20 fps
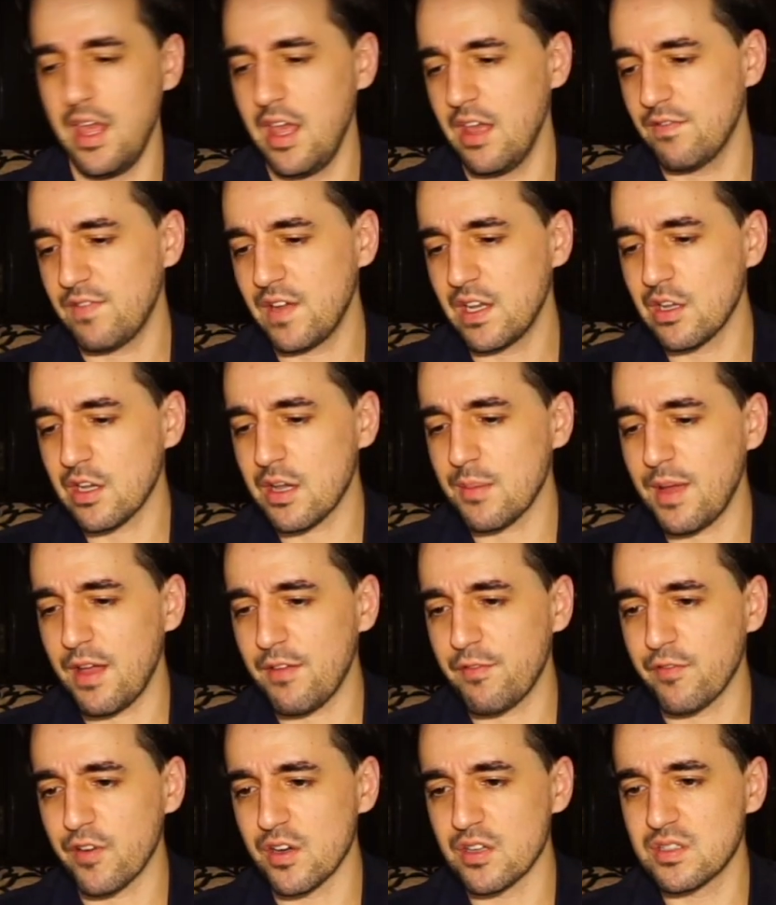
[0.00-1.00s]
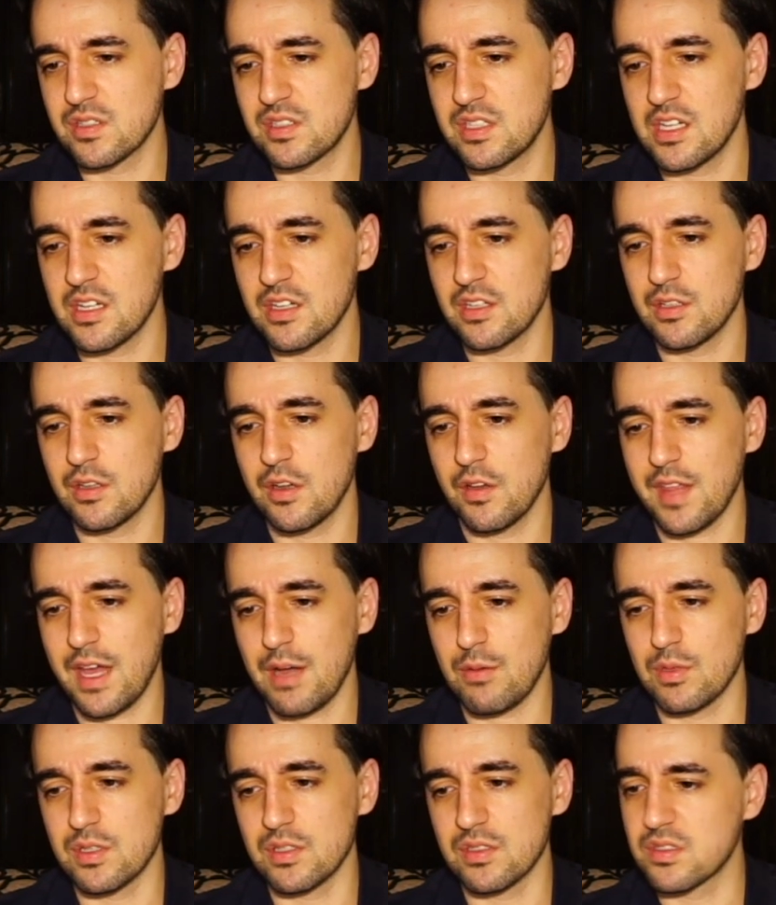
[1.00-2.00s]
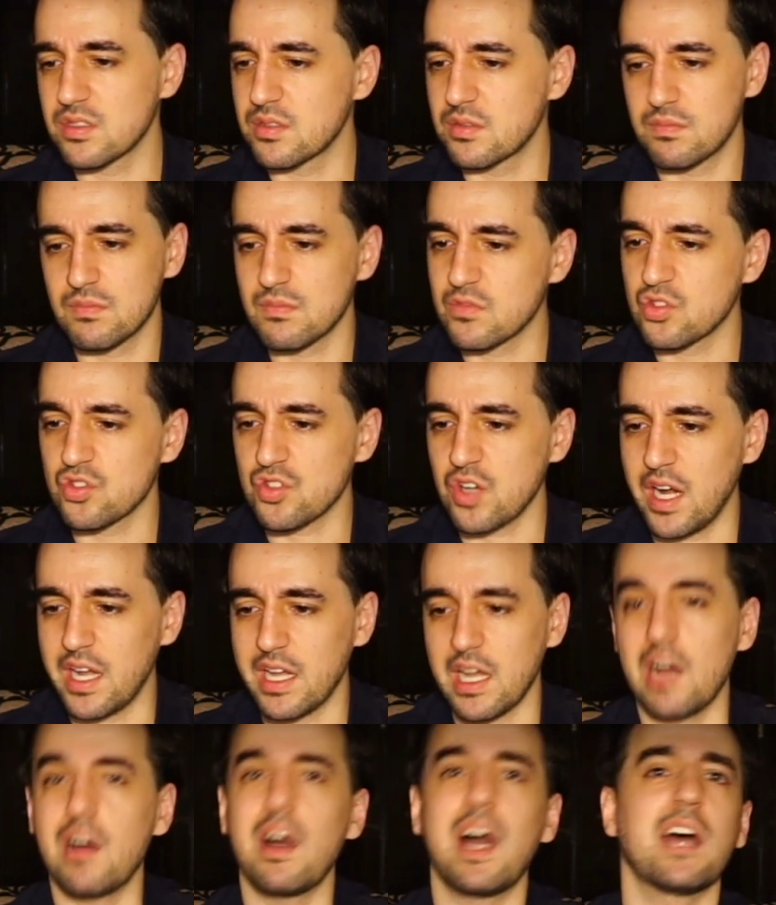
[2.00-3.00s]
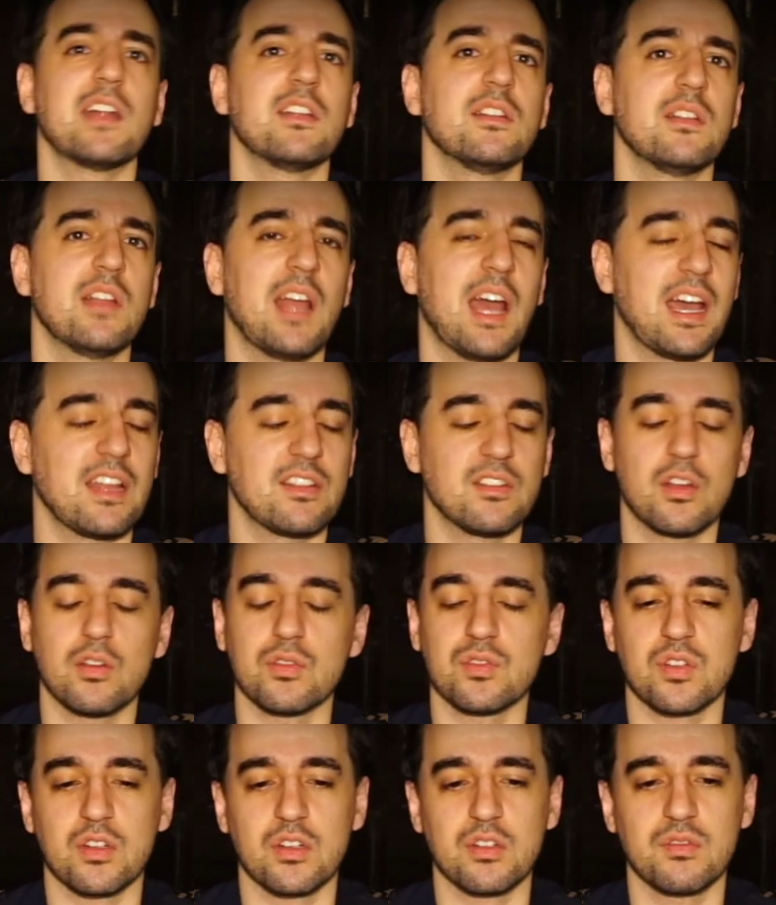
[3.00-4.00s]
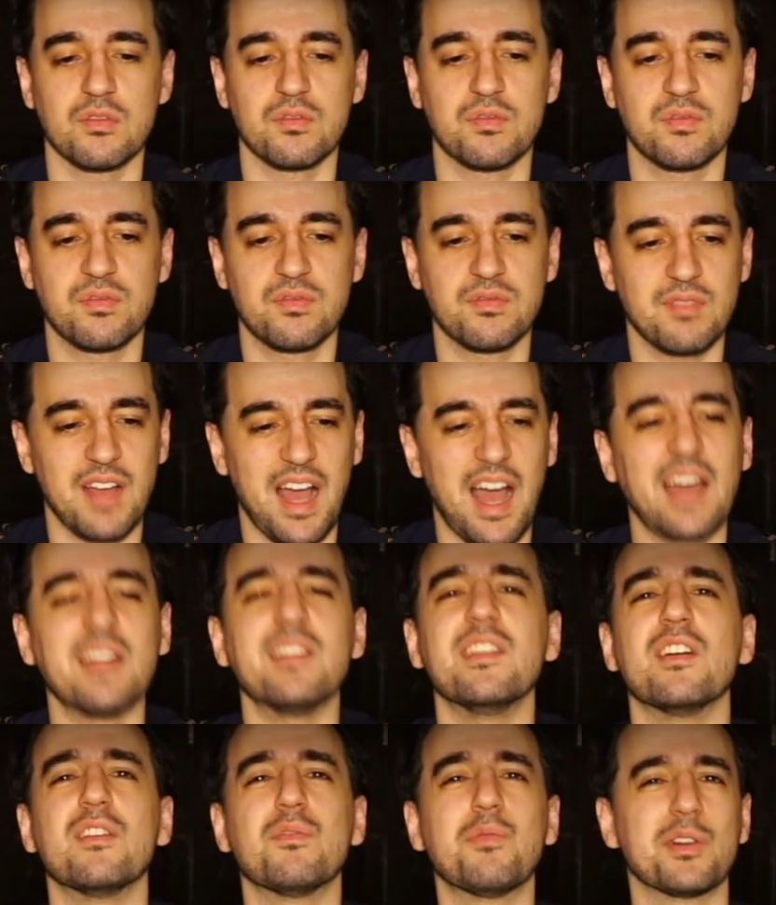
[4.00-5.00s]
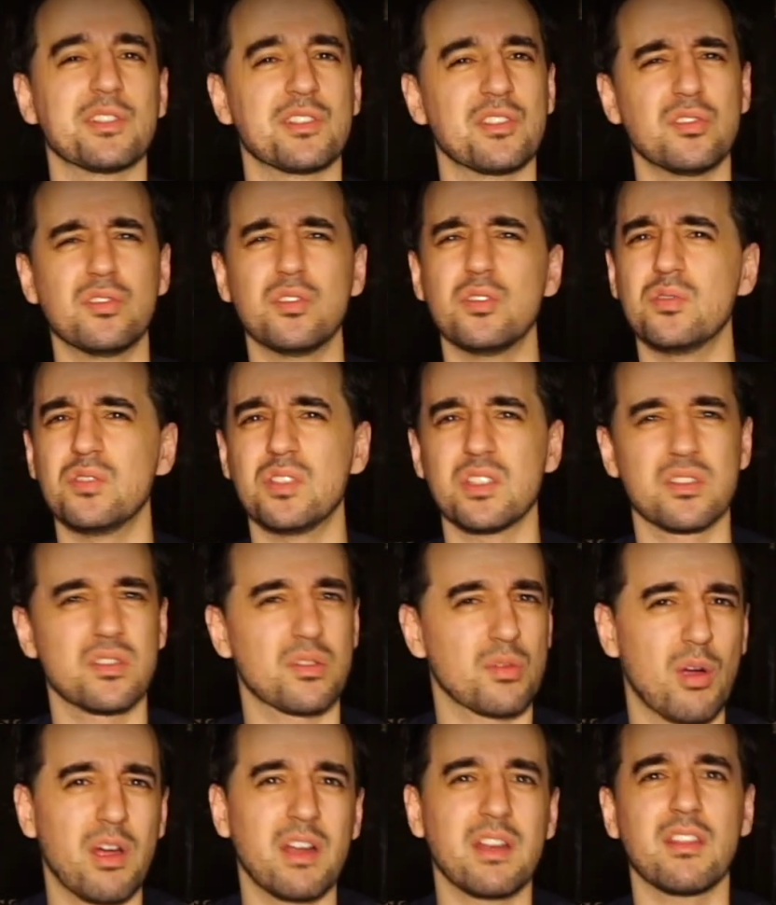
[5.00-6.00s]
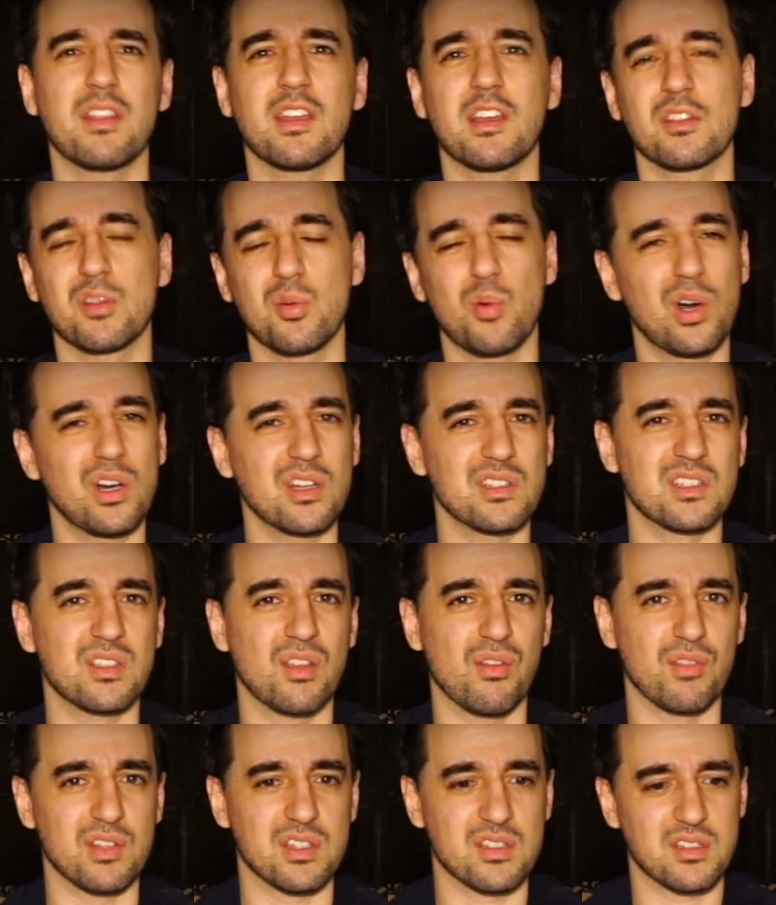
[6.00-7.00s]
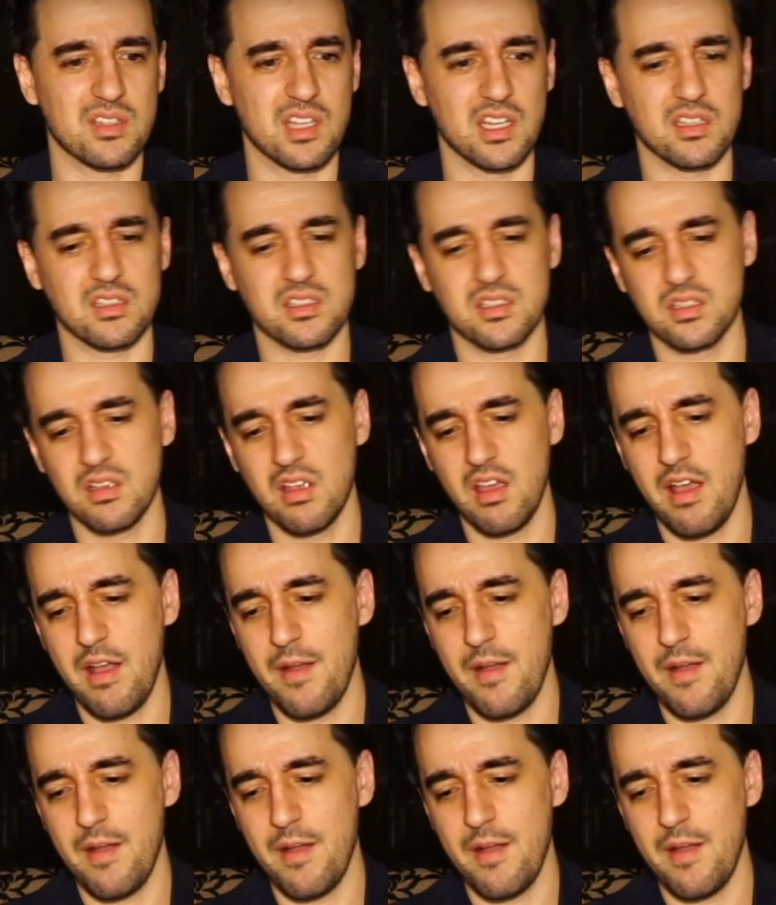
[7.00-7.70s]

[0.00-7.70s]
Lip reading: If I look at my first year, that was trying out, had no sort of idea of what to do, just throw anything at the wall and see if it sticks.